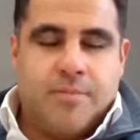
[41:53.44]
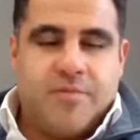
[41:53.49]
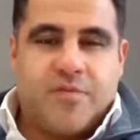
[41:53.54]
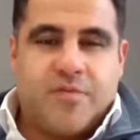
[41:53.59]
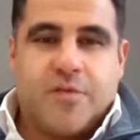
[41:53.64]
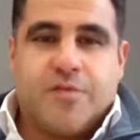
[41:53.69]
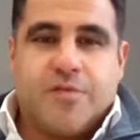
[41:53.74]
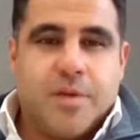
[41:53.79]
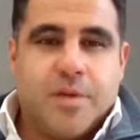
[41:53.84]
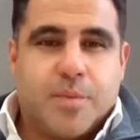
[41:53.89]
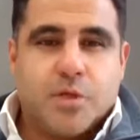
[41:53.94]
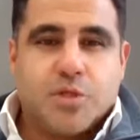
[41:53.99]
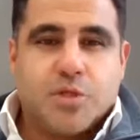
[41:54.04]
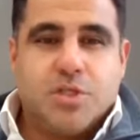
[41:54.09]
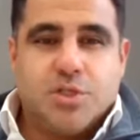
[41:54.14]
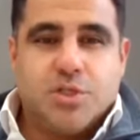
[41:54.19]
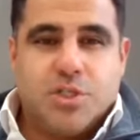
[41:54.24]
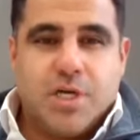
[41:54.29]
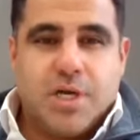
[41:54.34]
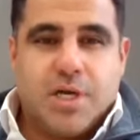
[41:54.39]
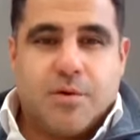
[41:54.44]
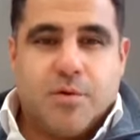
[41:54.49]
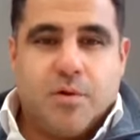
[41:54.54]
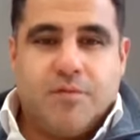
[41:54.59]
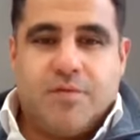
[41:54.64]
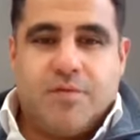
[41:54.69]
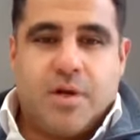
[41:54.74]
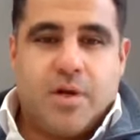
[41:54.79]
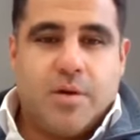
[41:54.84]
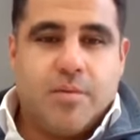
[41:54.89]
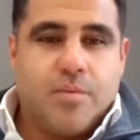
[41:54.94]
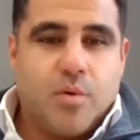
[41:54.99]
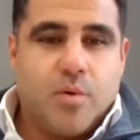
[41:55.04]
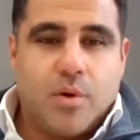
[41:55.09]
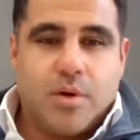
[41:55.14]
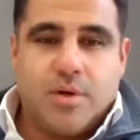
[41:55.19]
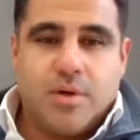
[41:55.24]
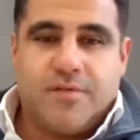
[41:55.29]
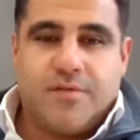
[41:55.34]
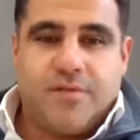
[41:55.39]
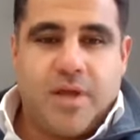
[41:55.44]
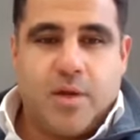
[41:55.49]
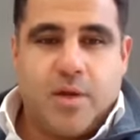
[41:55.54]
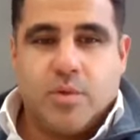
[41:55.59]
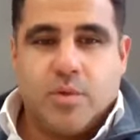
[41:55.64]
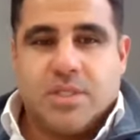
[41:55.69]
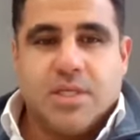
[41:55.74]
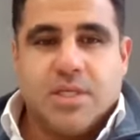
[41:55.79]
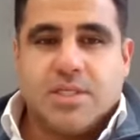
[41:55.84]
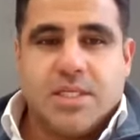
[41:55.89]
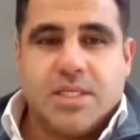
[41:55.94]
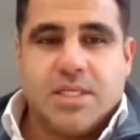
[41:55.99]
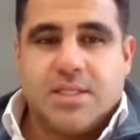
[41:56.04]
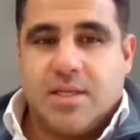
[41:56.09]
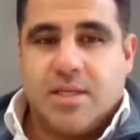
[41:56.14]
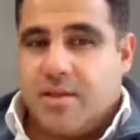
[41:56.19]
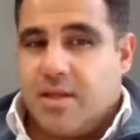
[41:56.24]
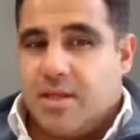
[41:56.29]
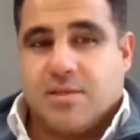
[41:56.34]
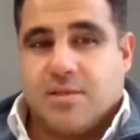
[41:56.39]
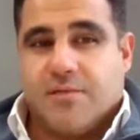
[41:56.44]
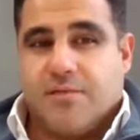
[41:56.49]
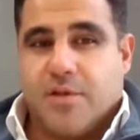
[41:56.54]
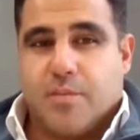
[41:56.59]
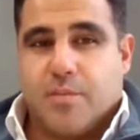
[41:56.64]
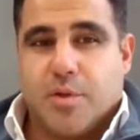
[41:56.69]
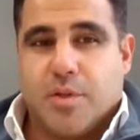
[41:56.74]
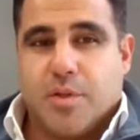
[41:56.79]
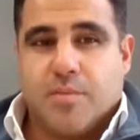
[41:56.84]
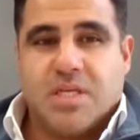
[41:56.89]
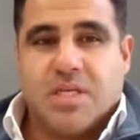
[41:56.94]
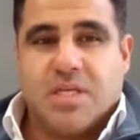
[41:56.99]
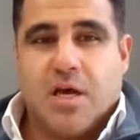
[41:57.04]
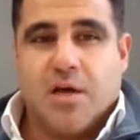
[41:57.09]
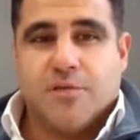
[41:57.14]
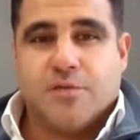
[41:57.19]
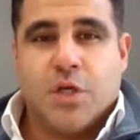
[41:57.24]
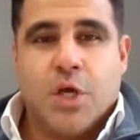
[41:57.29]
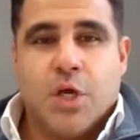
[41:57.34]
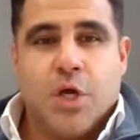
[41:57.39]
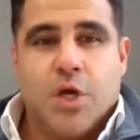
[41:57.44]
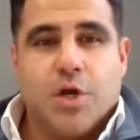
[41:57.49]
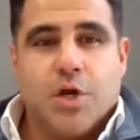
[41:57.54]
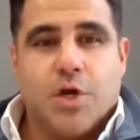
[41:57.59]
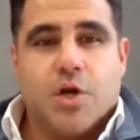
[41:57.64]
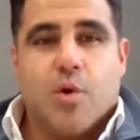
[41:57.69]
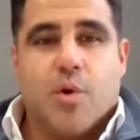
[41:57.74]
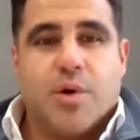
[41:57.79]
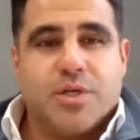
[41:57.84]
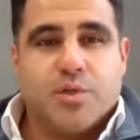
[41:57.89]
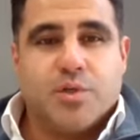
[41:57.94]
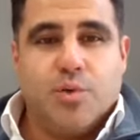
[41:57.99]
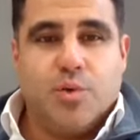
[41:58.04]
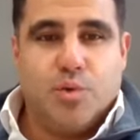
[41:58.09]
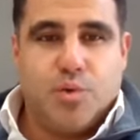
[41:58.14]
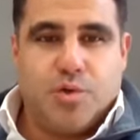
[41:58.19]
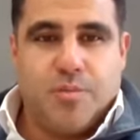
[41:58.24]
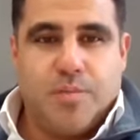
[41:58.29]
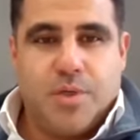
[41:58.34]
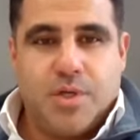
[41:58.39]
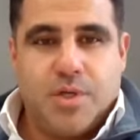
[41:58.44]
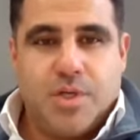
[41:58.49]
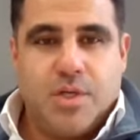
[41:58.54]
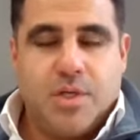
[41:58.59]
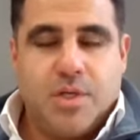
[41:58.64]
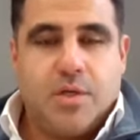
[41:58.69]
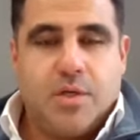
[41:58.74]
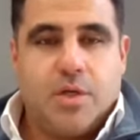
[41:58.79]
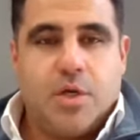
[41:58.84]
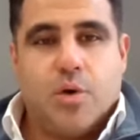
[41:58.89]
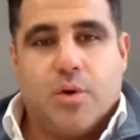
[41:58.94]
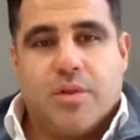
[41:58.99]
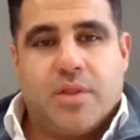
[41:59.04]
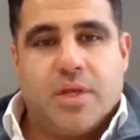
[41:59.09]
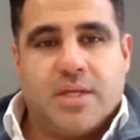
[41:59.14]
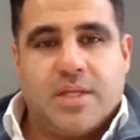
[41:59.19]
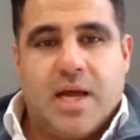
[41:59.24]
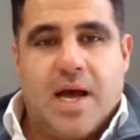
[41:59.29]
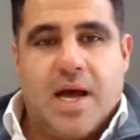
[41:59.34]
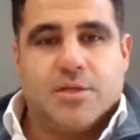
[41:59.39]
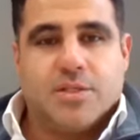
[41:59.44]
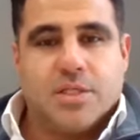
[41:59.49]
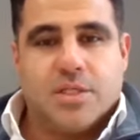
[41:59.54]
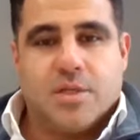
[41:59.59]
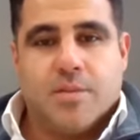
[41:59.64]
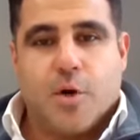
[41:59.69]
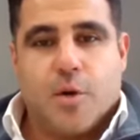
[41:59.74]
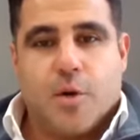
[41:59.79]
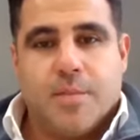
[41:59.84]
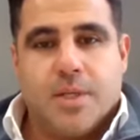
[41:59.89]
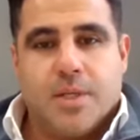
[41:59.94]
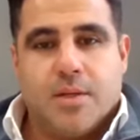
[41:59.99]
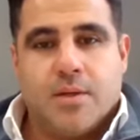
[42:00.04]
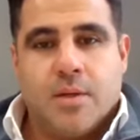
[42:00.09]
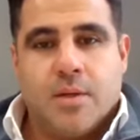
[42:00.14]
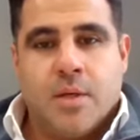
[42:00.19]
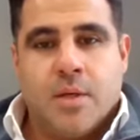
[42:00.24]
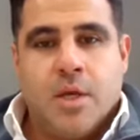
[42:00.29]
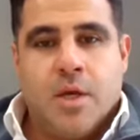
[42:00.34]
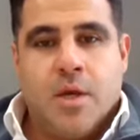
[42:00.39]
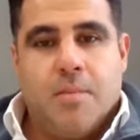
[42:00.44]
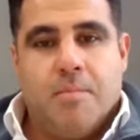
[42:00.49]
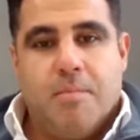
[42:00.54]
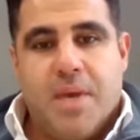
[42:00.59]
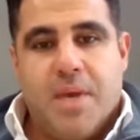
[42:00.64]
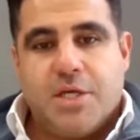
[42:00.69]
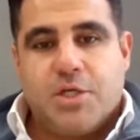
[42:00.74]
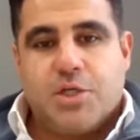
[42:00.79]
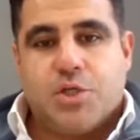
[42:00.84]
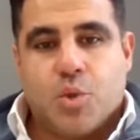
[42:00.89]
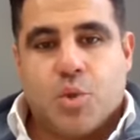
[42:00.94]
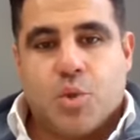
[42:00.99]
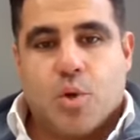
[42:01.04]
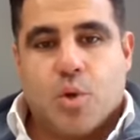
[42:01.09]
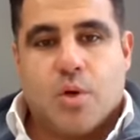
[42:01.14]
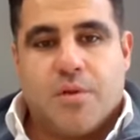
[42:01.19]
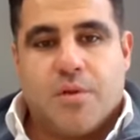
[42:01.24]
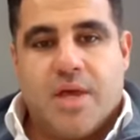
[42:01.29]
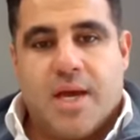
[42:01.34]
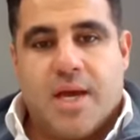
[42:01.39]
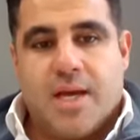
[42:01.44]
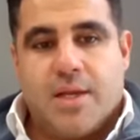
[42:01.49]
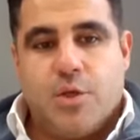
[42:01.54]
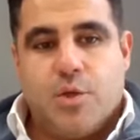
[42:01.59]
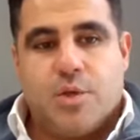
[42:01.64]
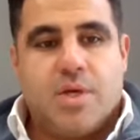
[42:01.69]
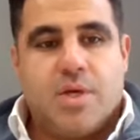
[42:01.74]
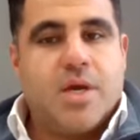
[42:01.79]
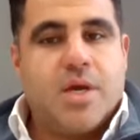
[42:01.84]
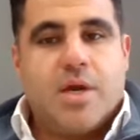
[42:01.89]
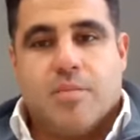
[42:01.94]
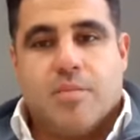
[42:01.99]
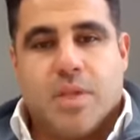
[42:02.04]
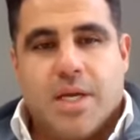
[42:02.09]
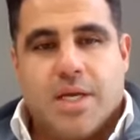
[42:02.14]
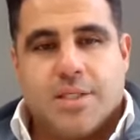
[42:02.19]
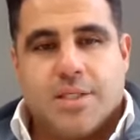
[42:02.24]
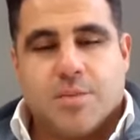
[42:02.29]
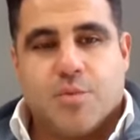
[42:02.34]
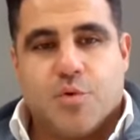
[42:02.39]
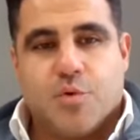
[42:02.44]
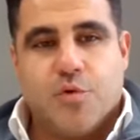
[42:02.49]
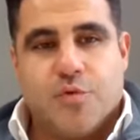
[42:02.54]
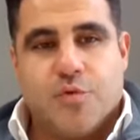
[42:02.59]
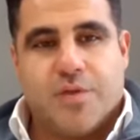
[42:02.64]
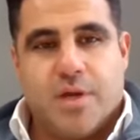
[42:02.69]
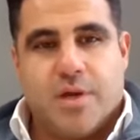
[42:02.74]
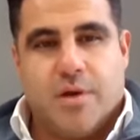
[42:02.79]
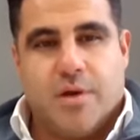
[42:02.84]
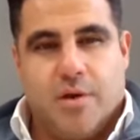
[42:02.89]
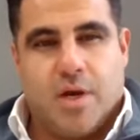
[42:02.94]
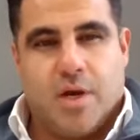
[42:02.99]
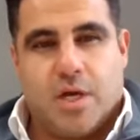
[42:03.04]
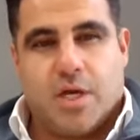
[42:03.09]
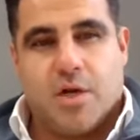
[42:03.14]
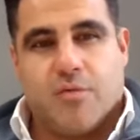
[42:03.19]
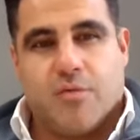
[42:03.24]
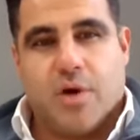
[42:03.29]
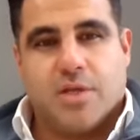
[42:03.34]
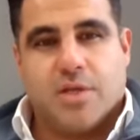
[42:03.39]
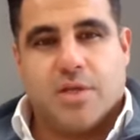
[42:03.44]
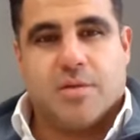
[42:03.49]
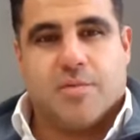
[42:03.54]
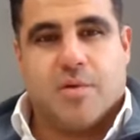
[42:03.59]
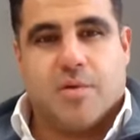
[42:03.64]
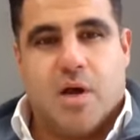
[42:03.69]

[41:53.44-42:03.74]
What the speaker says: For flippers in general, very important. If anyone's listening today that's a flipper themselves, you're going to a new community, go to like the housing department. Make sure that you can get your plans approved there. You're not going to run into